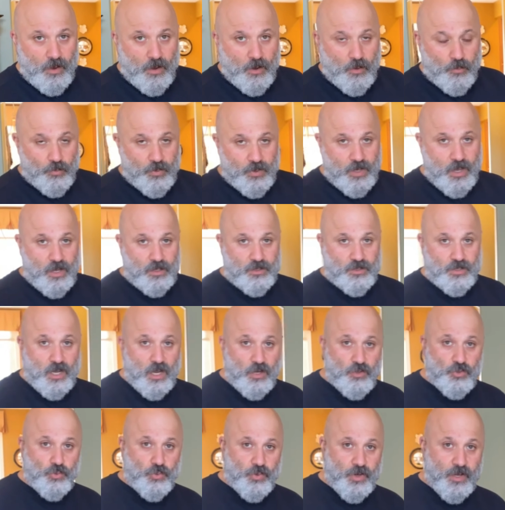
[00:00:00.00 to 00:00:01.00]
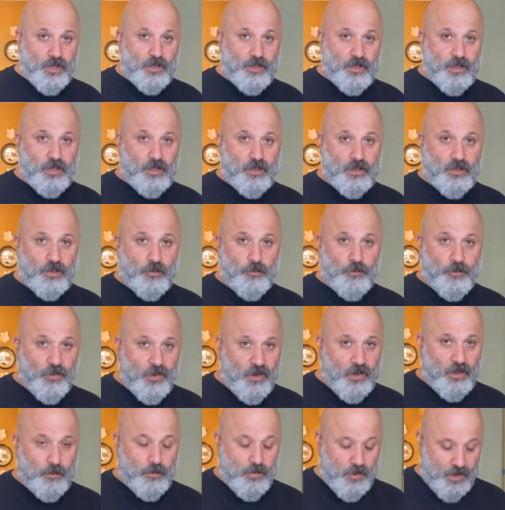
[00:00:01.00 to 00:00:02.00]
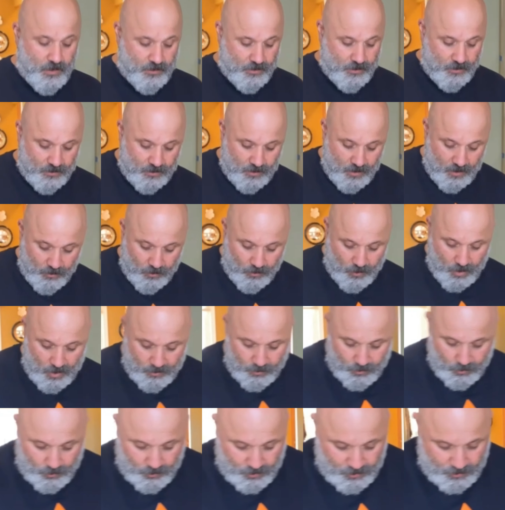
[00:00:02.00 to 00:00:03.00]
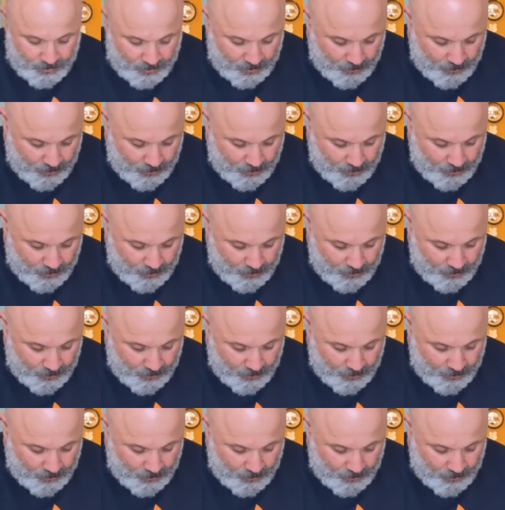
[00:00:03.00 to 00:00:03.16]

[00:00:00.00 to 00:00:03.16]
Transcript: We're exaggerating the filling process, and as you see